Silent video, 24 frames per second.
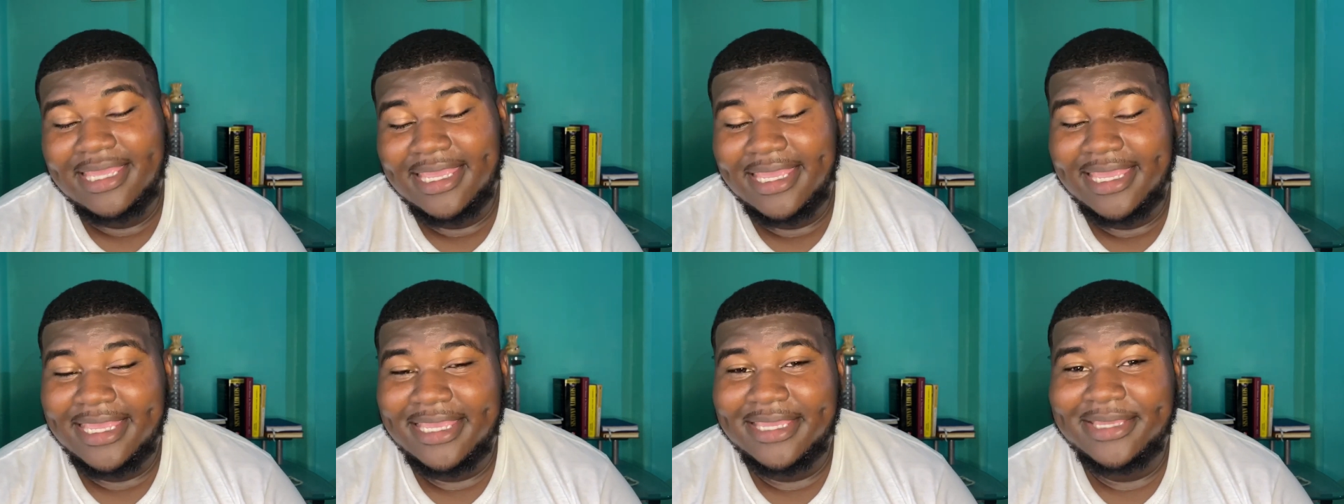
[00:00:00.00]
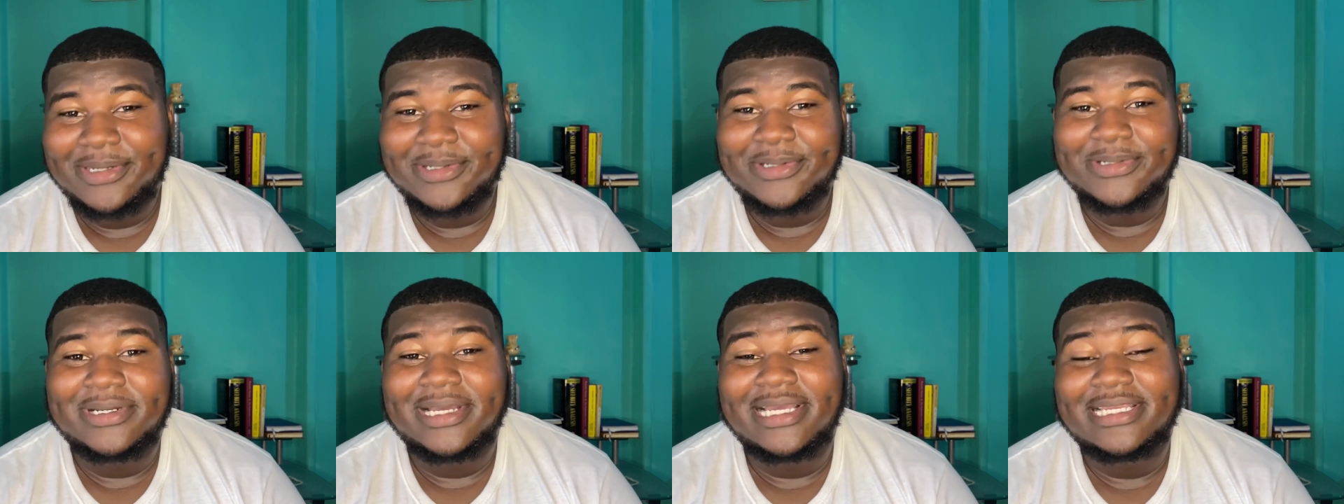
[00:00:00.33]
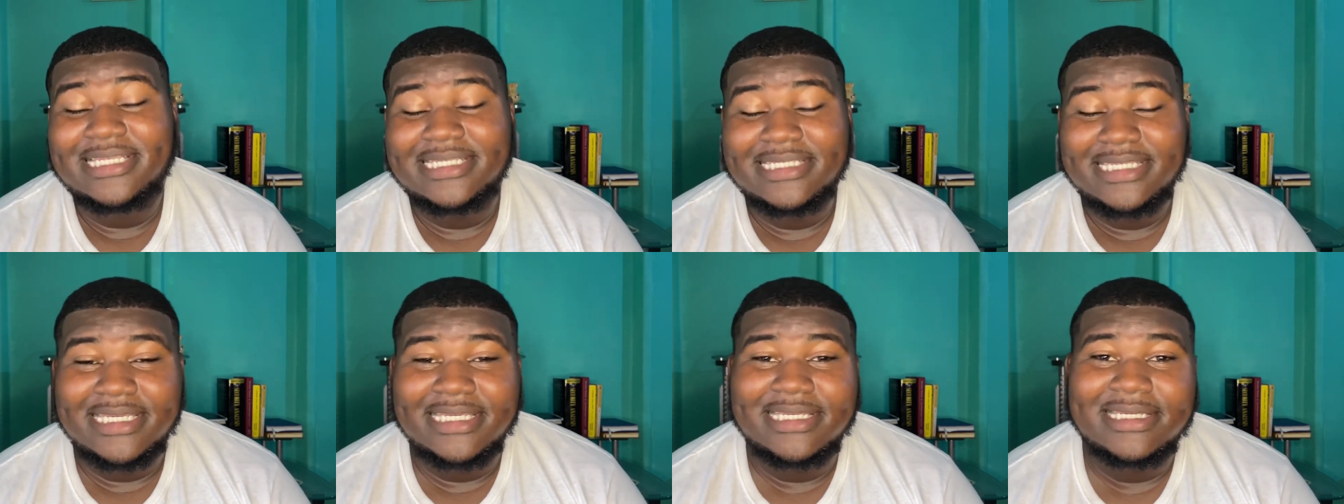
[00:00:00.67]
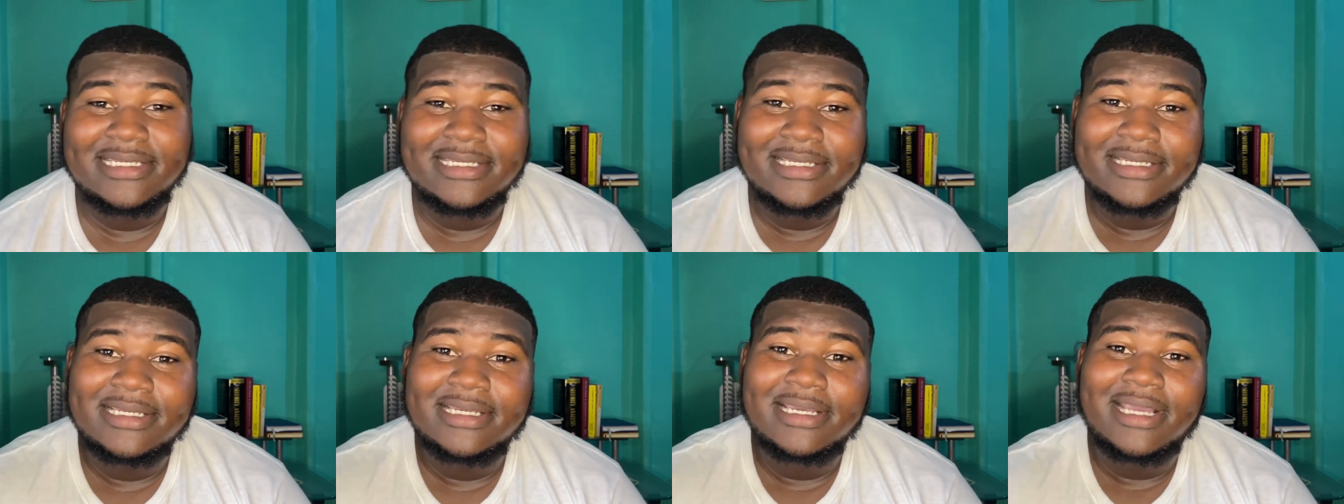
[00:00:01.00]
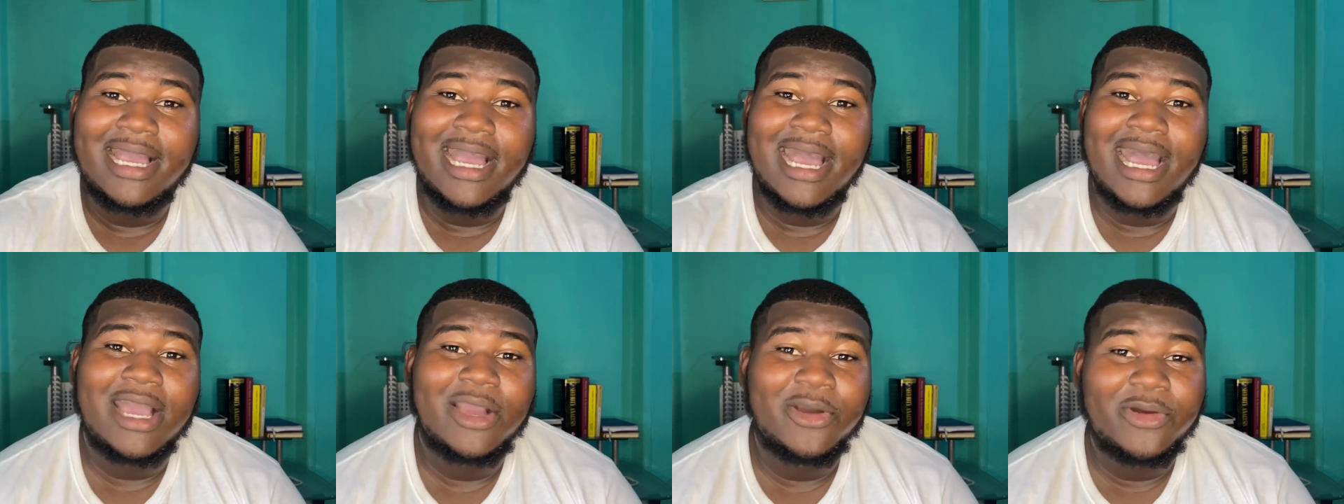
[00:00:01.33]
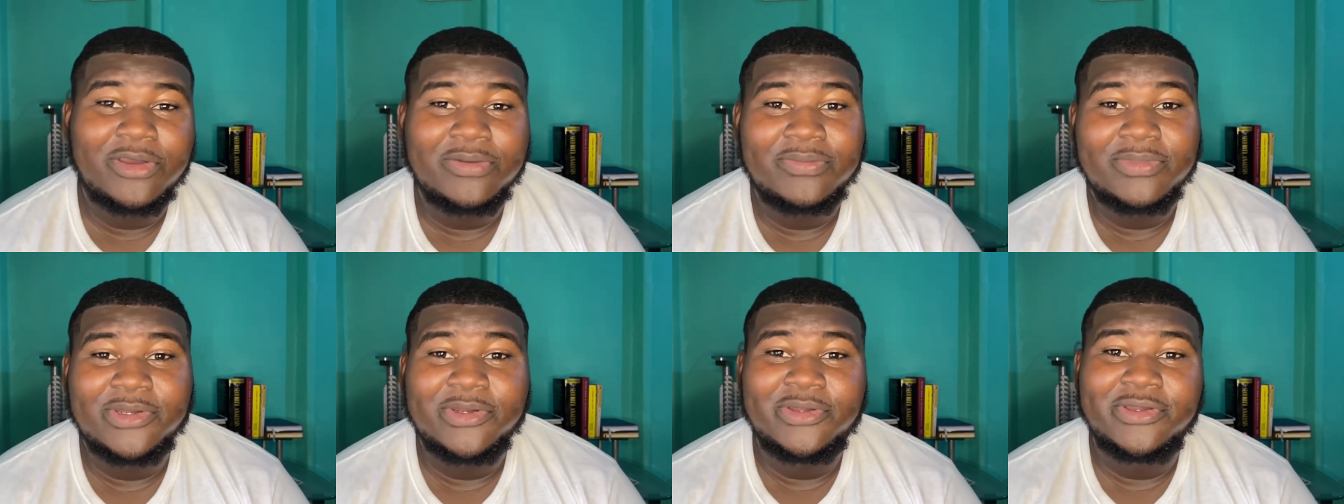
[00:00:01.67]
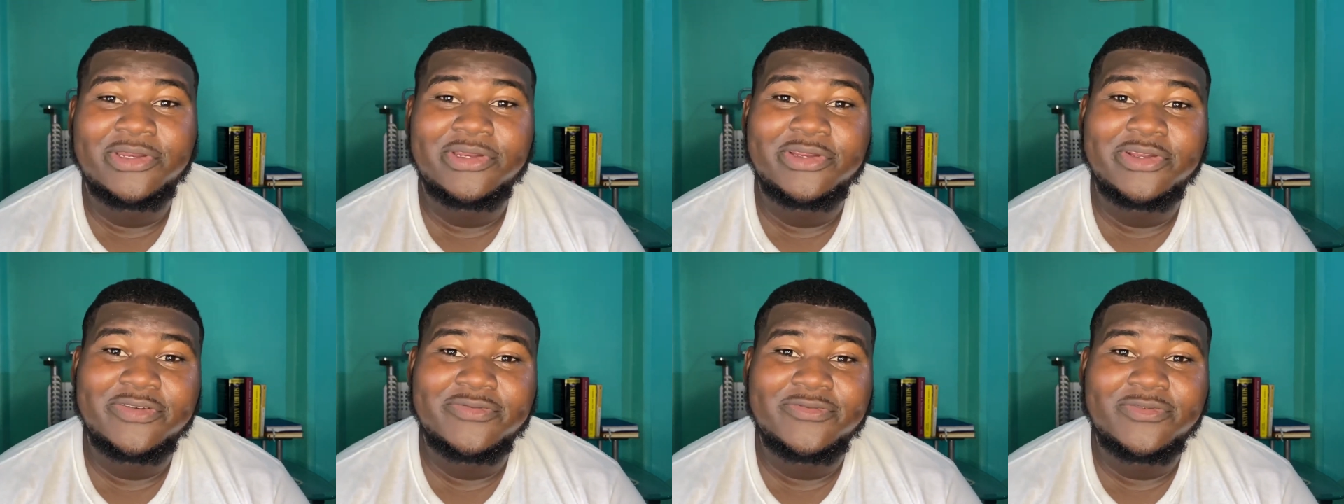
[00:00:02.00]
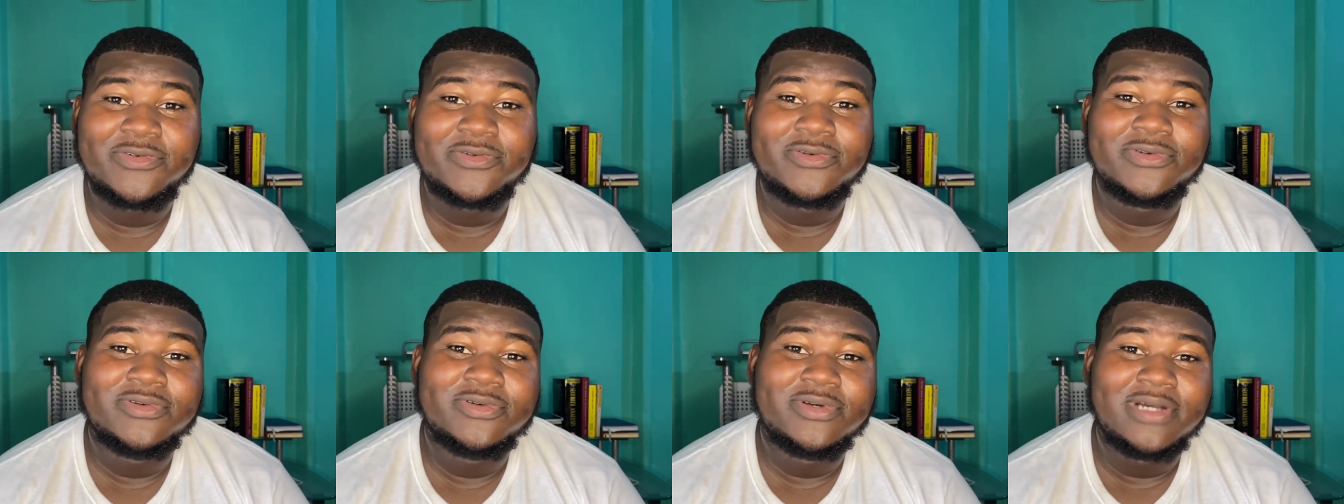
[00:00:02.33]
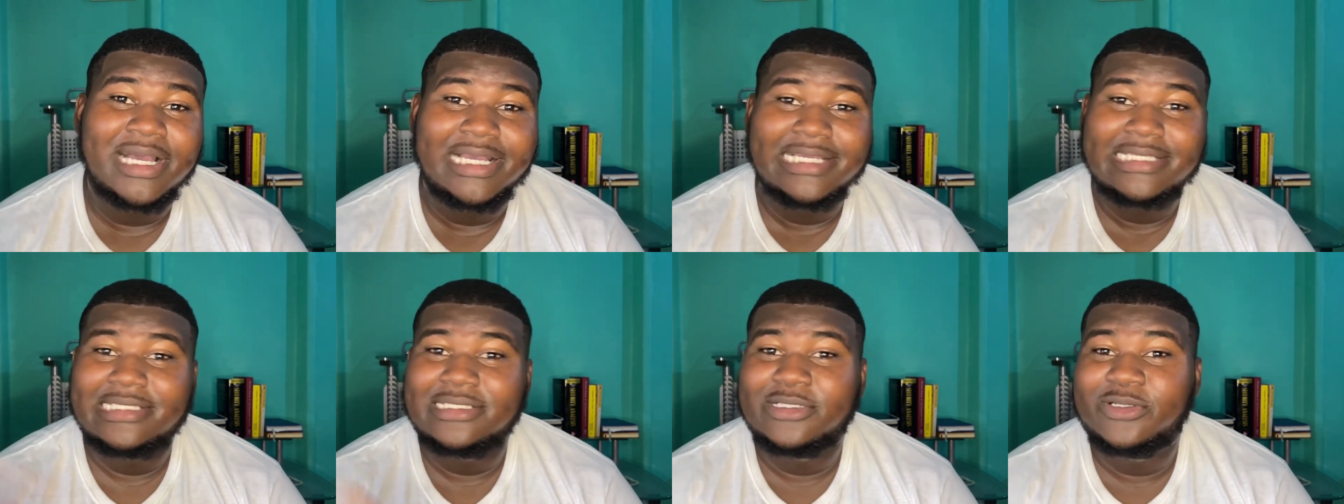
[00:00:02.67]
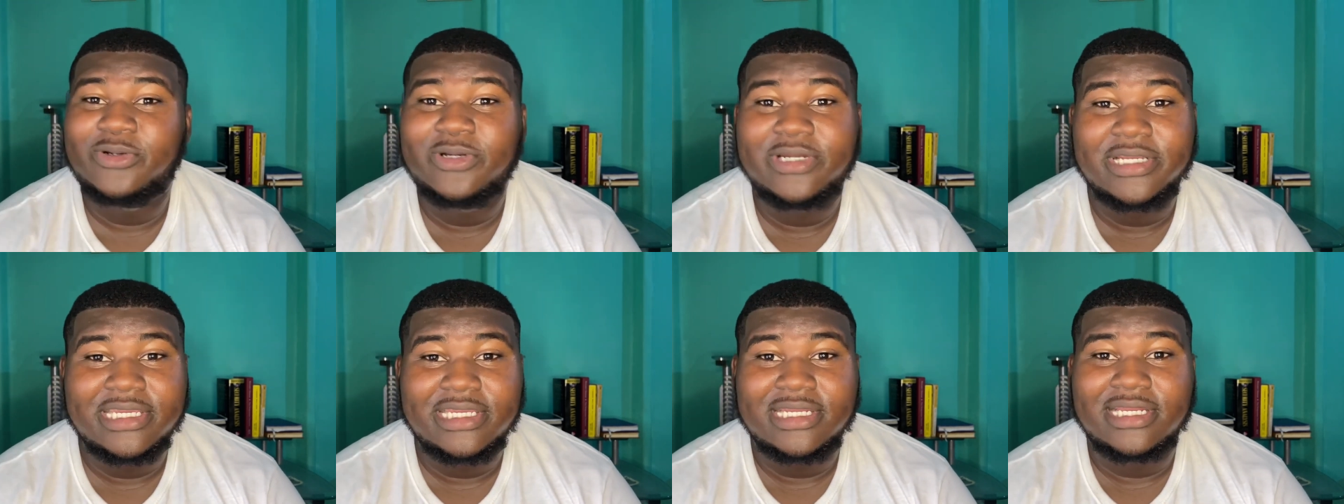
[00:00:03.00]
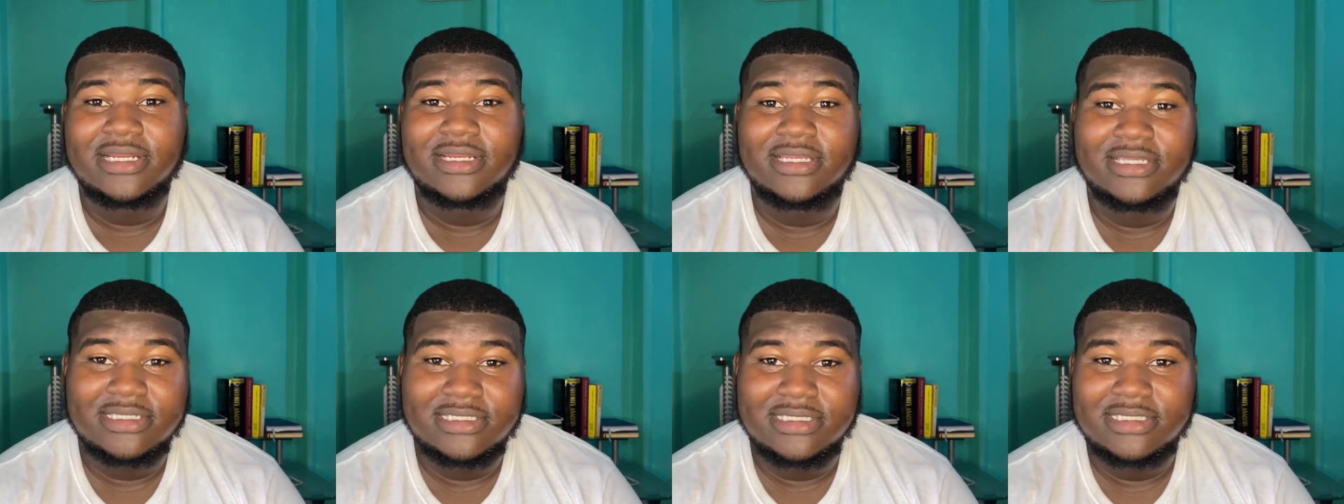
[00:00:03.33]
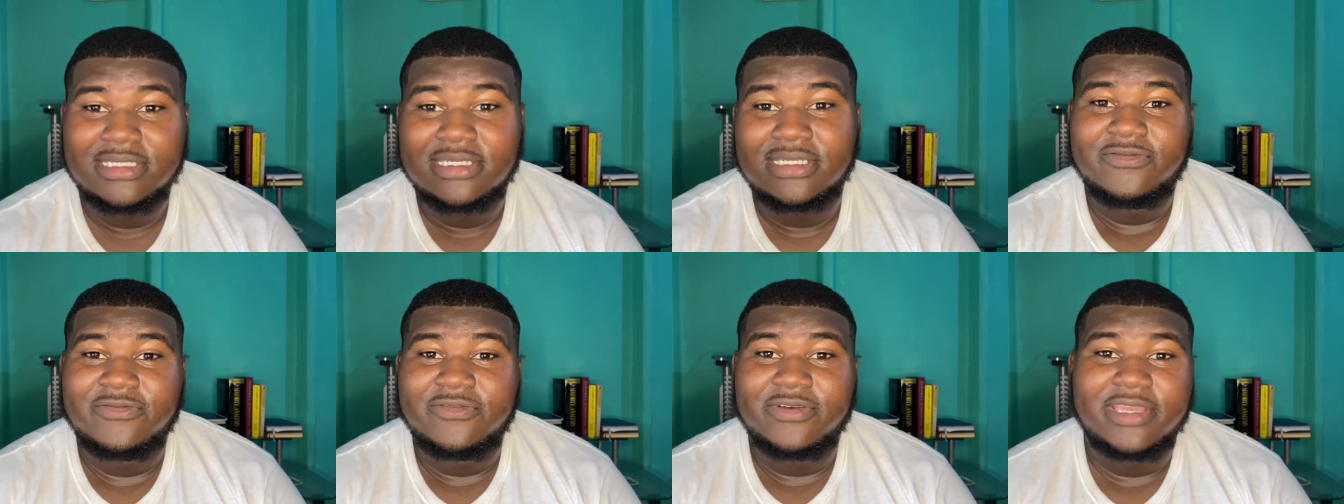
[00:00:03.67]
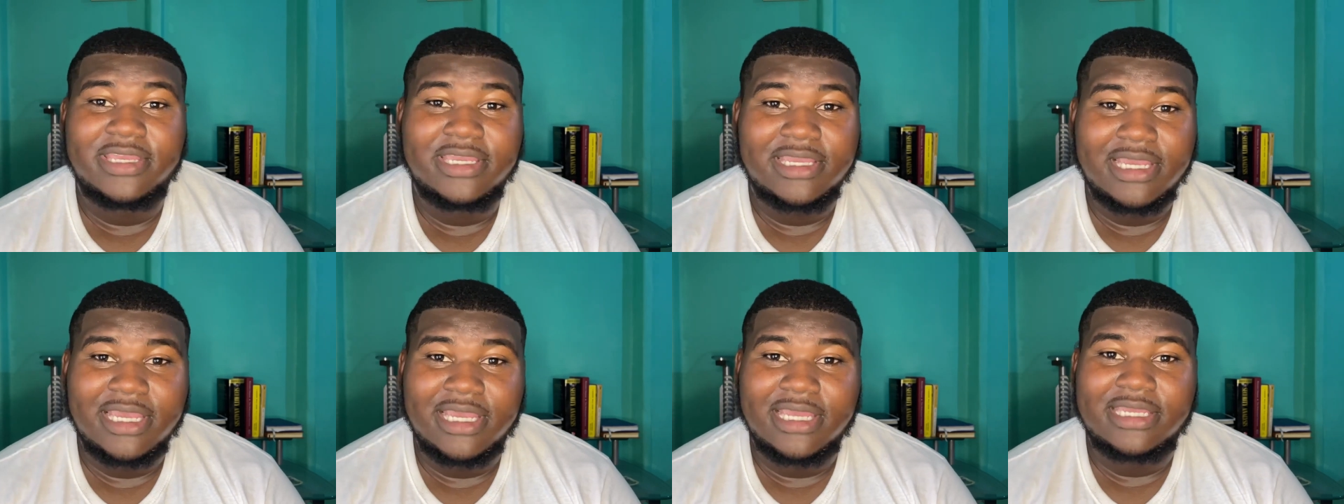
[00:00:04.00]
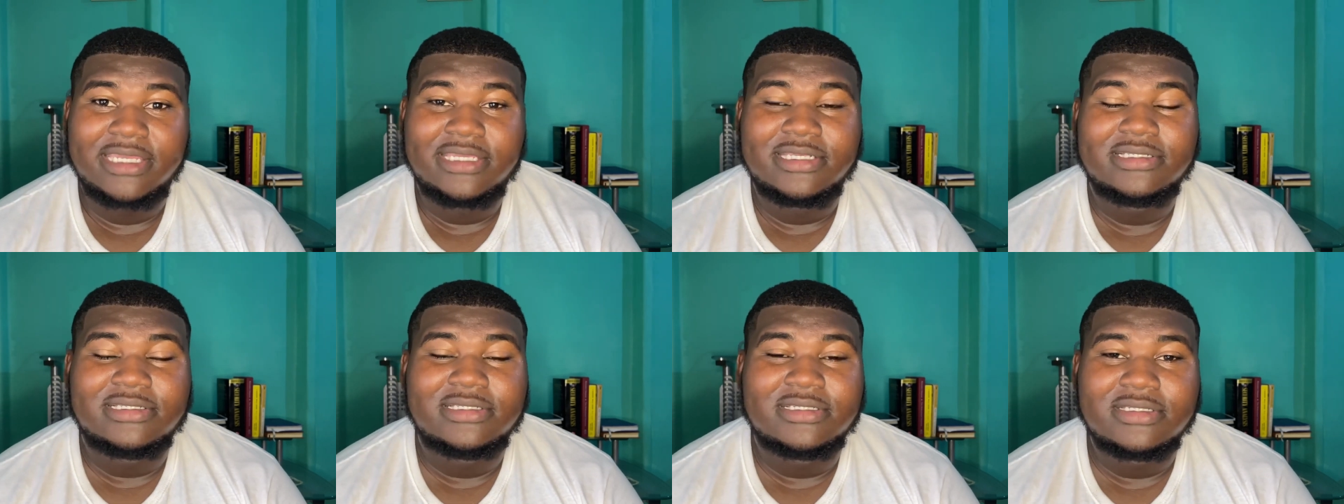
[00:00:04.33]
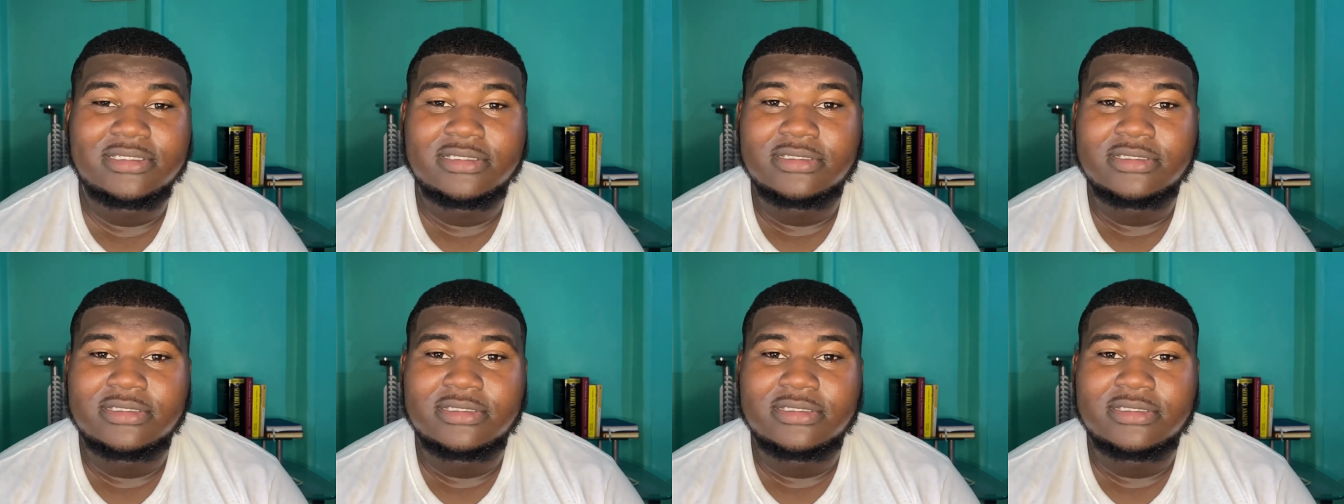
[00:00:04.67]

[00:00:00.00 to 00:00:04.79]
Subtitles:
You know, as I say, I'm going to be doing the review. I'm still working on it for you guys.